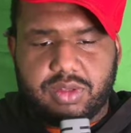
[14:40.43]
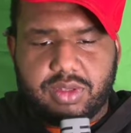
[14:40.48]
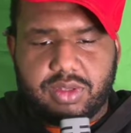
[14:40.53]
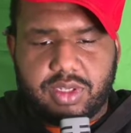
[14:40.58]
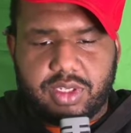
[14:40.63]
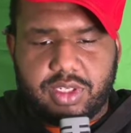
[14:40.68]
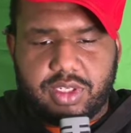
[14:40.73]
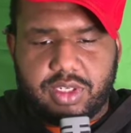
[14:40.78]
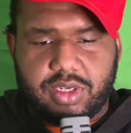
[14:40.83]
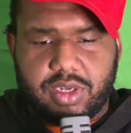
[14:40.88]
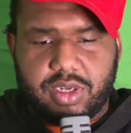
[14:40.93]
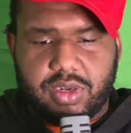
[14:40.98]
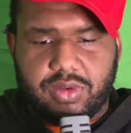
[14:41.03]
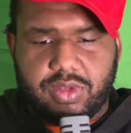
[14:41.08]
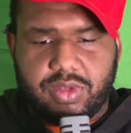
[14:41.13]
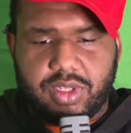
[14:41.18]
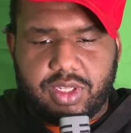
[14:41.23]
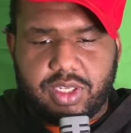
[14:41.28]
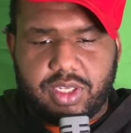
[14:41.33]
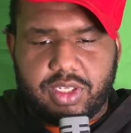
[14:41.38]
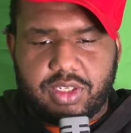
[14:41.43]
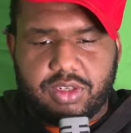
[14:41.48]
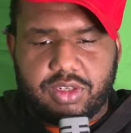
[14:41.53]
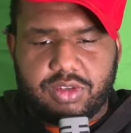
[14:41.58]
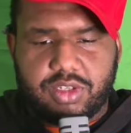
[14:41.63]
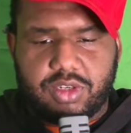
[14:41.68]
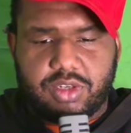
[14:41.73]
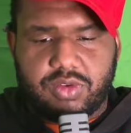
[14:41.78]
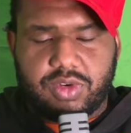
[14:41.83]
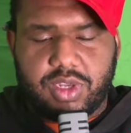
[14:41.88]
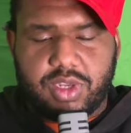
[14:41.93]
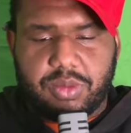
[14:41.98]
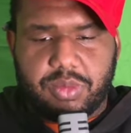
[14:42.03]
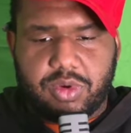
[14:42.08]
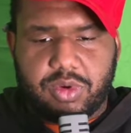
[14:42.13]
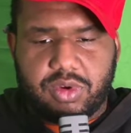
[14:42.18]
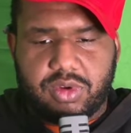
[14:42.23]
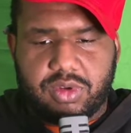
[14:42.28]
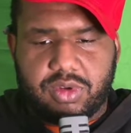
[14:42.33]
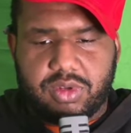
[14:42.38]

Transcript: They should I don't think they should have shown that part.